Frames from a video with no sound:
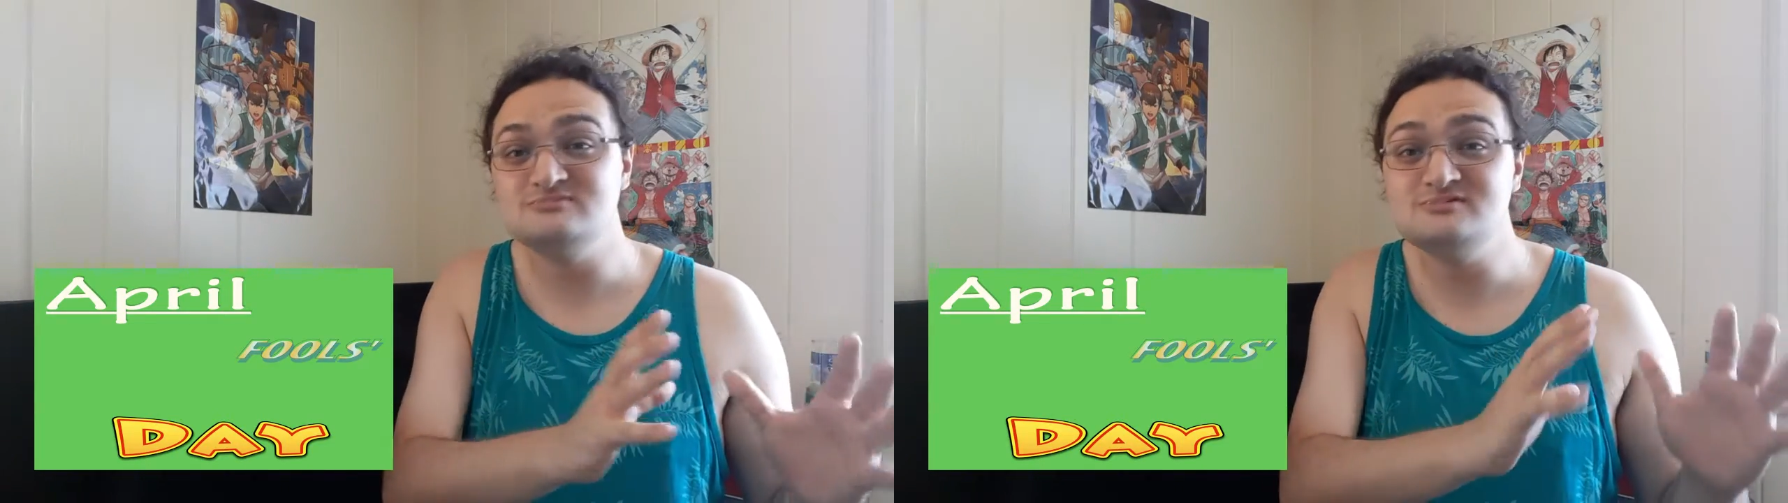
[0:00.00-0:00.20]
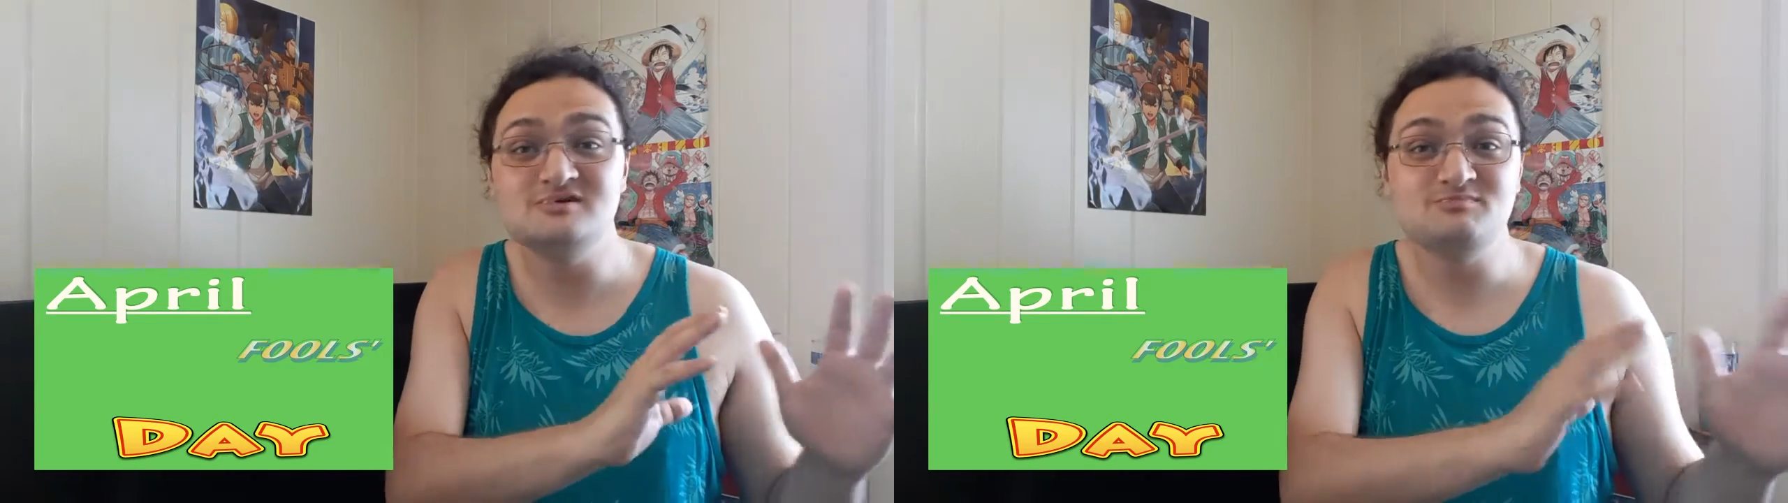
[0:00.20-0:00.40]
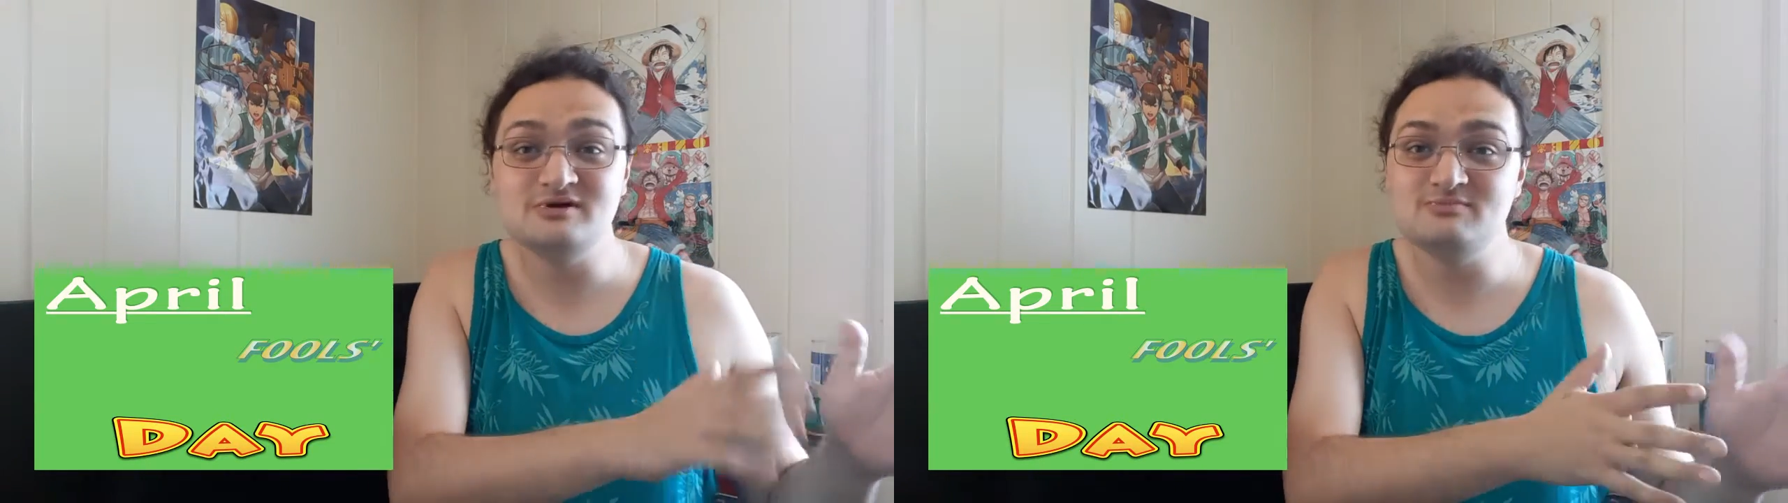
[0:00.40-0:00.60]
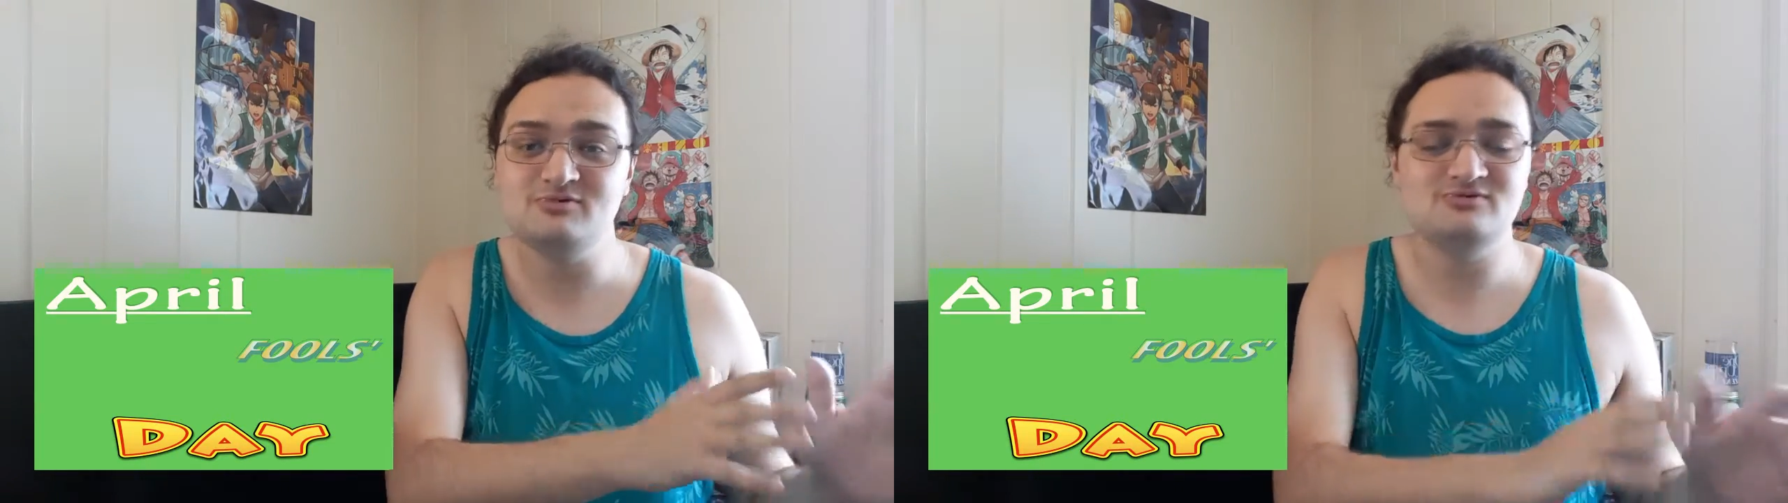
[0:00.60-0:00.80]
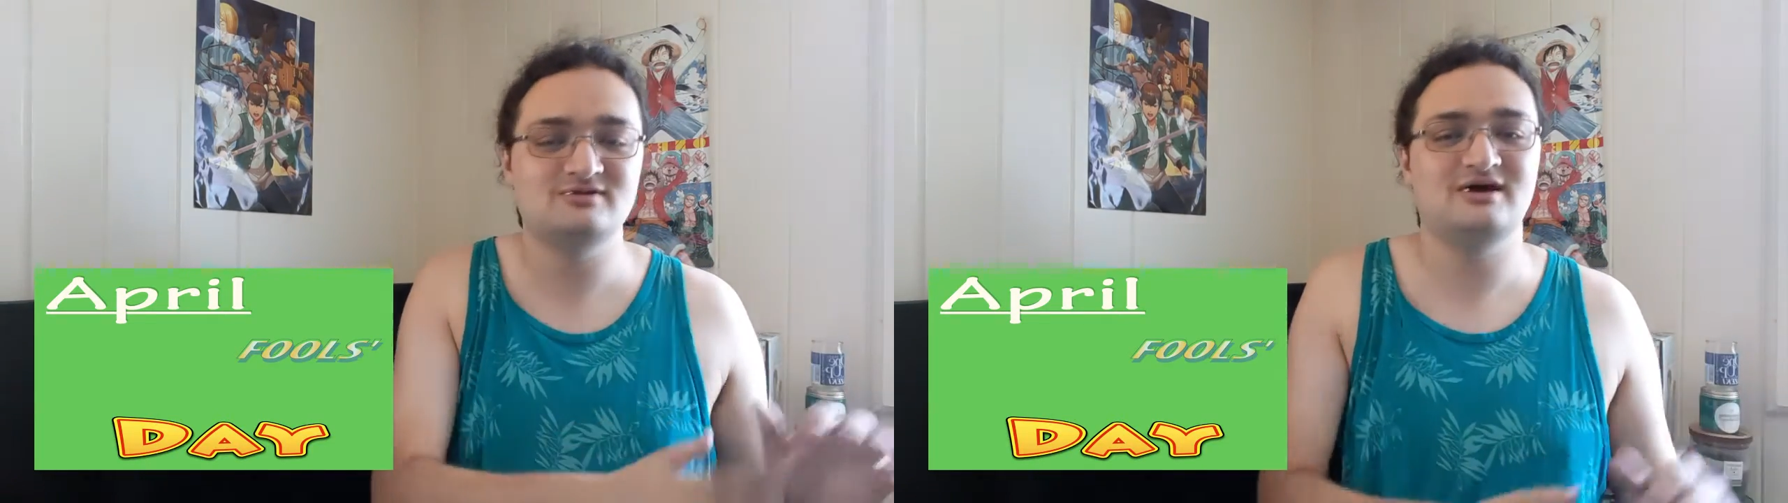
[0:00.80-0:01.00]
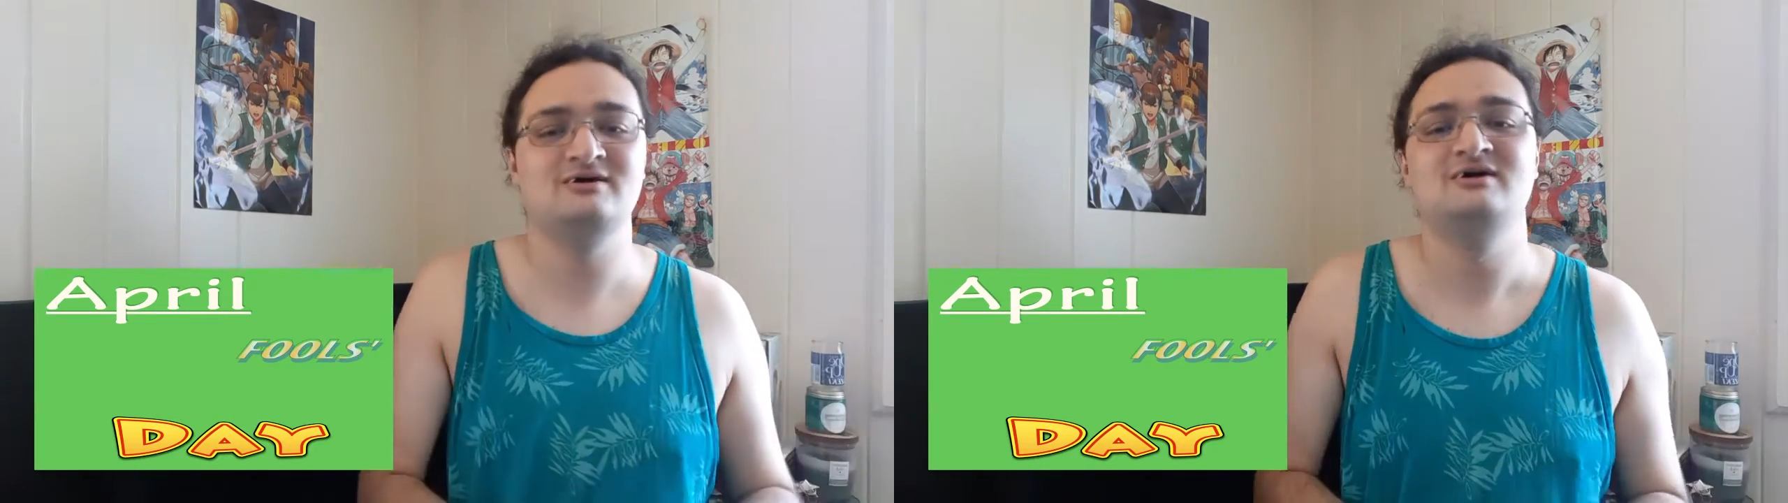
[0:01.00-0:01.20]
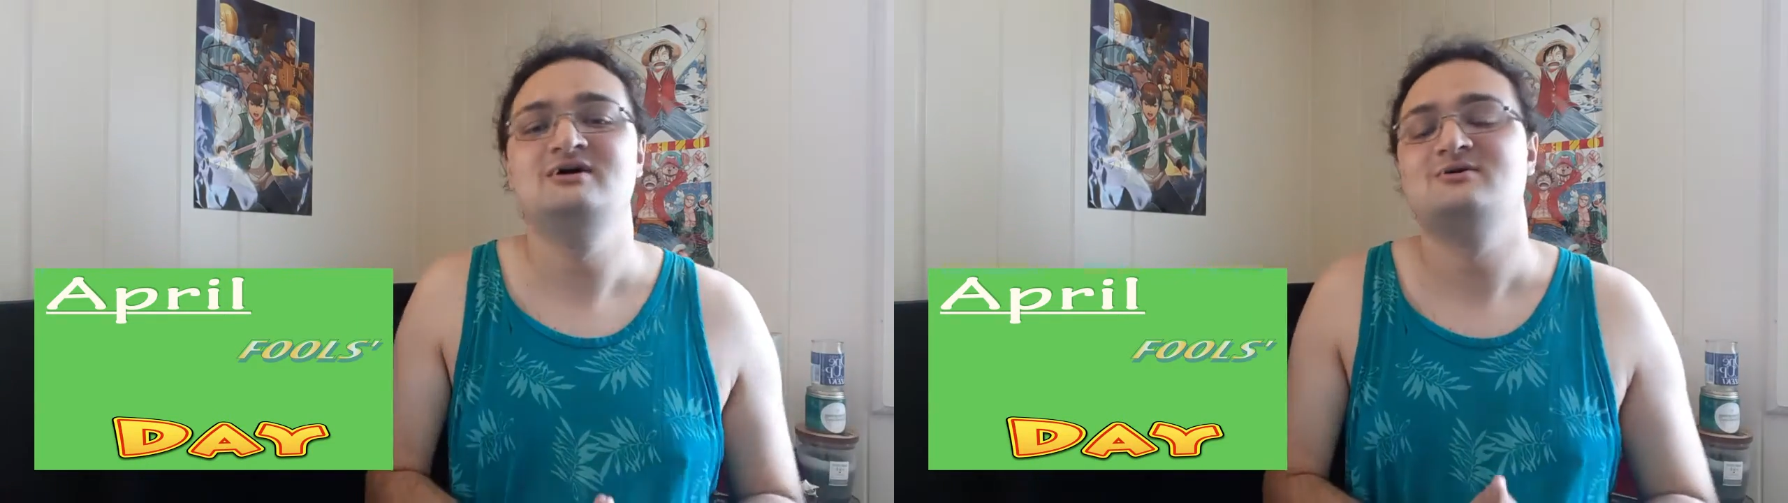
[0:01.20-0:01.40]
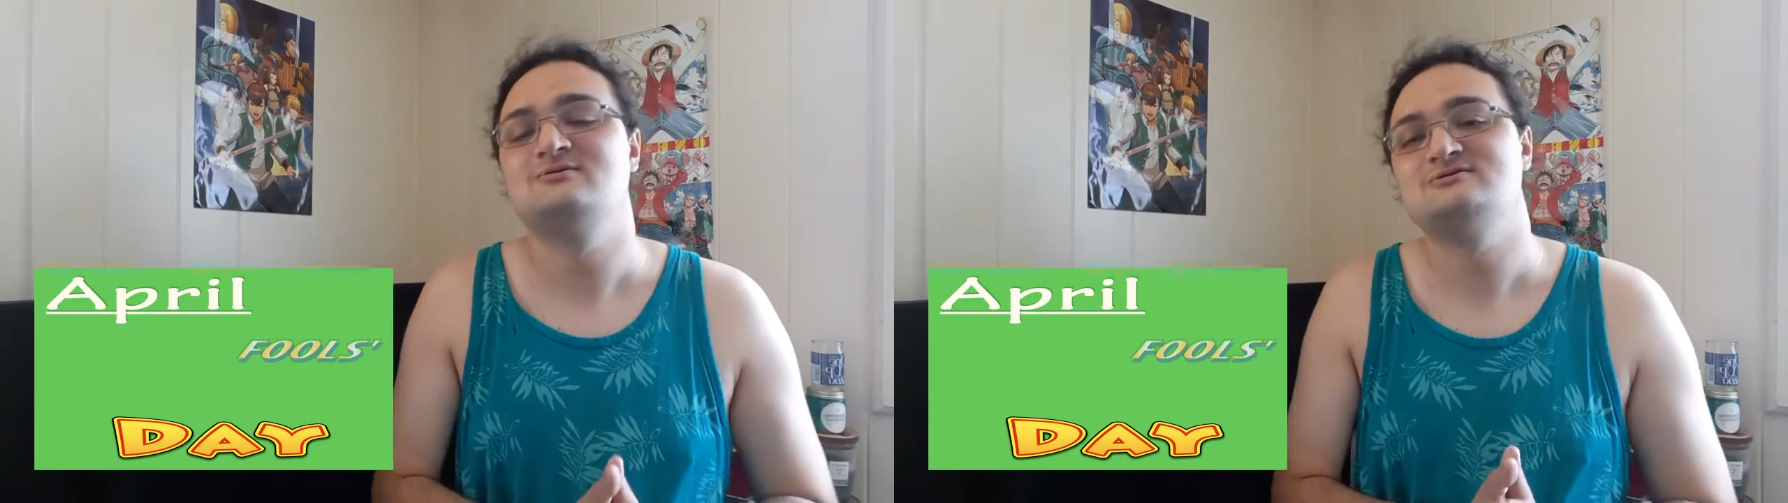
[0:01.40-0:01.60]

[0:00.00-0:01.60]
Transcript: the people that were